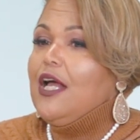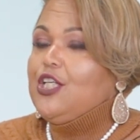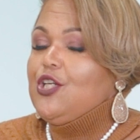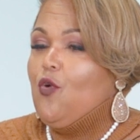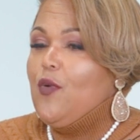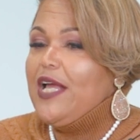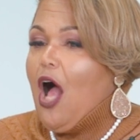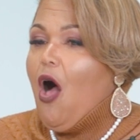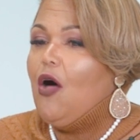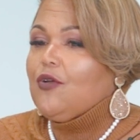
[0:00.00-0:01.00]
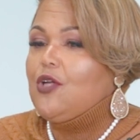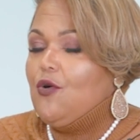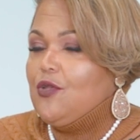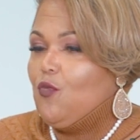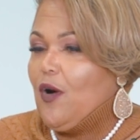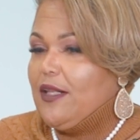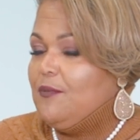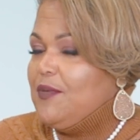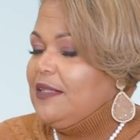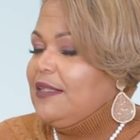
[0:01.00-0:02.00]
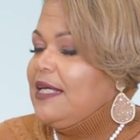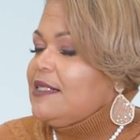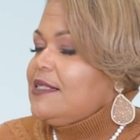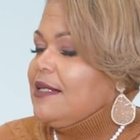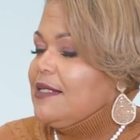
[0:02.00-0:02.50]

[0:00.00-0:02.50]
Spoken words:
we all know that one of the big things that